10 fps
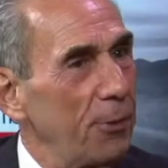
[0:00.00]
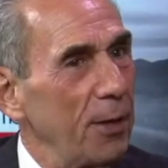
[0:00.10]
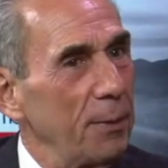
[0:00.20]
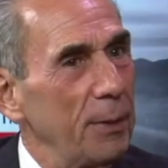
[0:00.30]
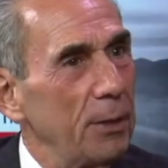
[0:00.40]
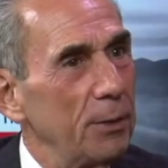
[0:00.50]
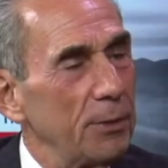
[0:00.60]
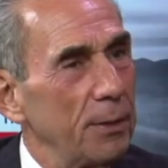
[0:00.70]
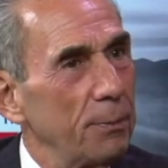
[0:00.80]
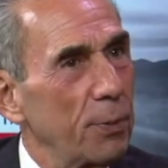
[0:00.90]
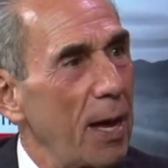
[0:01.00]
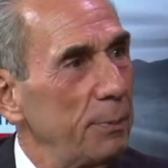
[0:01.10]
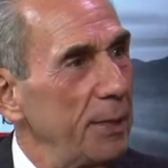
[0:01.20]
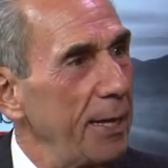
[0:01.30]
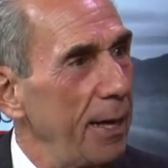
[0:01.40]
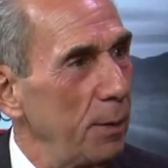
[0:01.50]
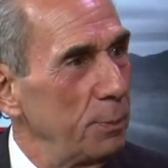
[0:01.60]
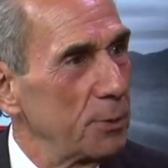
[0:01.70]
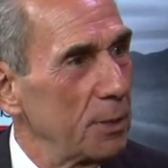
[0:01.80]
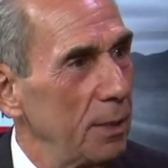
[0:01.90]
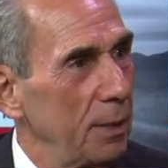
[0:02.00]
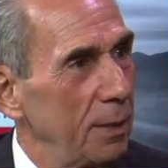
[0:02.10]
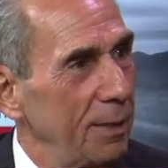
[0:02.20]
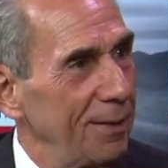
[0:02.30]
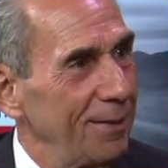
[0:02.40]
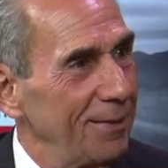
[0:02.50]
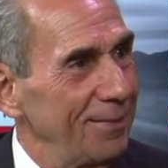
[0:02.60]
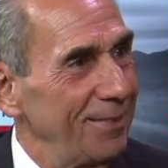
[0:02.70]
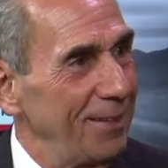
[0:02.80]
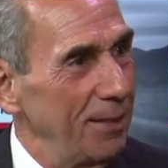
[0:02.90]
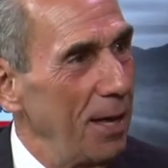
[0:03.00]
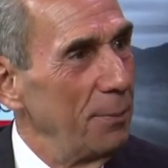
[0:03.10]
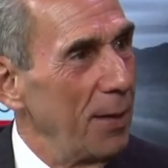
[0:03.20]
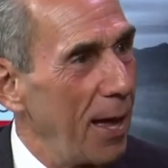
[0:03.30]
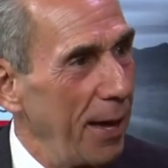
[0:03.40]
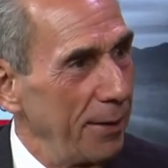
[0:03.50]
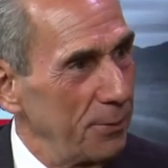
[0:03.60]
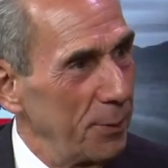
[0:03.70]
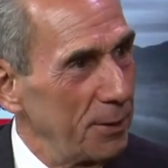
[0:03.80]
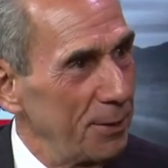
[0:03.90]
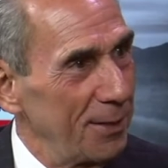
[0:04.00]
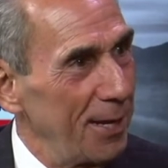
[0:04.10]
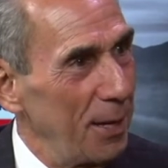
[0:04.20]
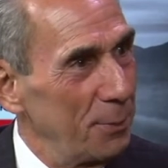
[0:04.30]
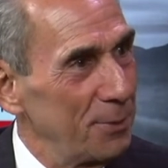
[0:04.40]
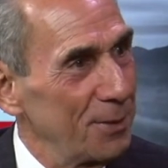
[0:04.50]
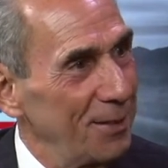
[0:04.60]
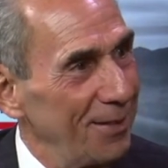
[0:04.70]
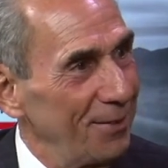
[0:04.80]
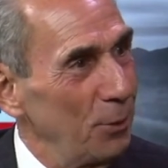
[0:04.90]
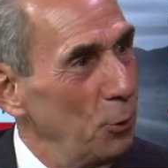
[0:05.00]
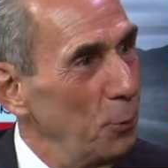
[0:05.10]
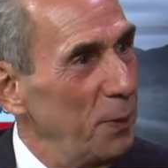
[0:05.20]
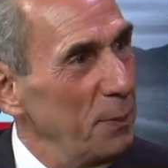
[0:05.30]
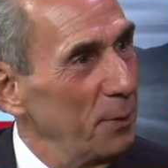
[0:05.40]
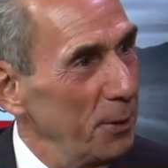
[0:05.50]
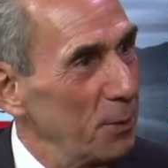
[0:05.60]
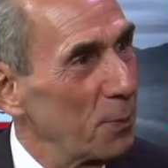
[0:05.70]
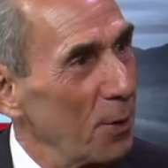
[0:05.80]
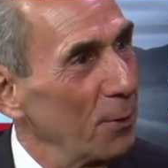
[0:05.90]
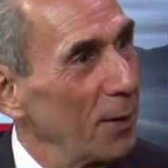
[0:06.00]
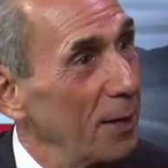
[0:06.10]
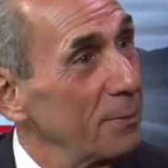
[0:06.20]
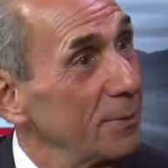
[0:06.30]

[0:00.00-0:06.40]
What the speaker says: thing because it probably helps the alumni as much as it helps the new people in the program.